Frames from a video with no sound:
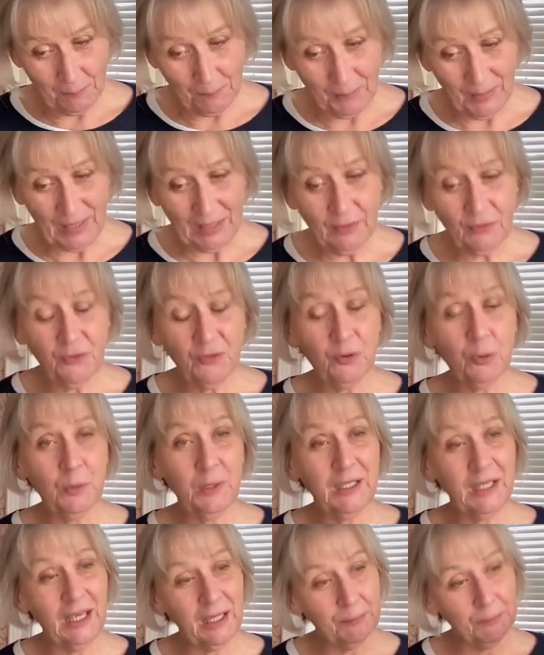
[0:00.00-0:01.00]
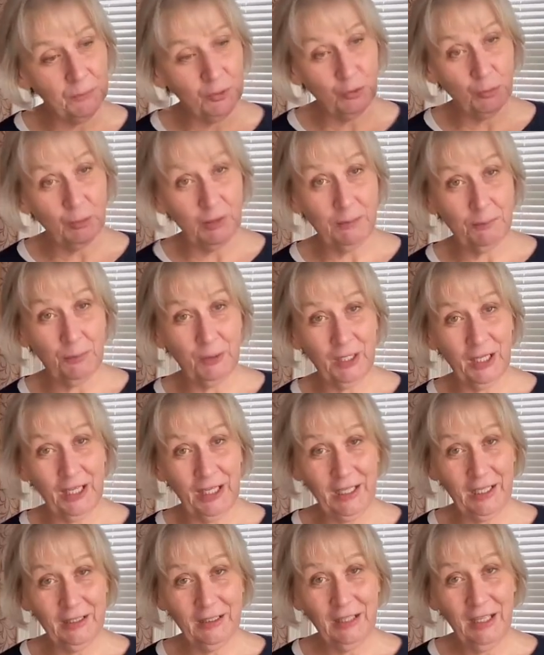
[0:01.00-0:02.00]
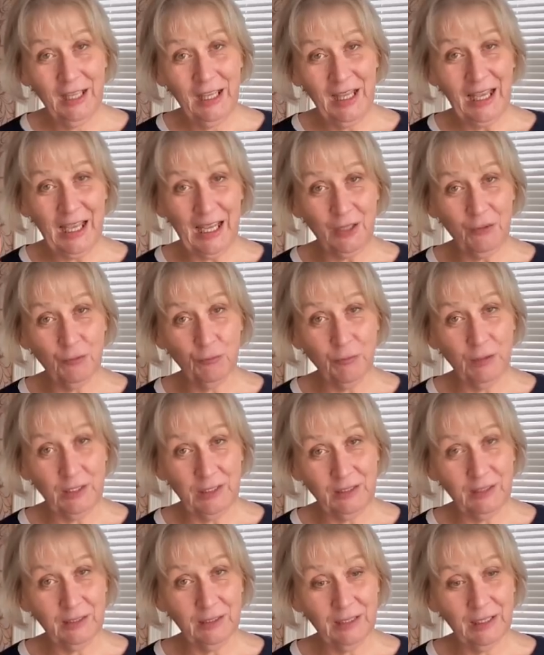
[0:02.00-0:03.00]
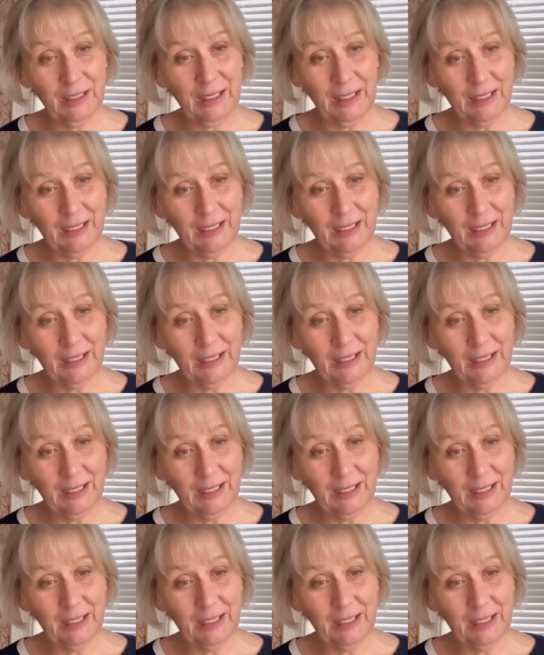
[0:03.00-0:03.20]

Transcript: balance that we get between playing and reading,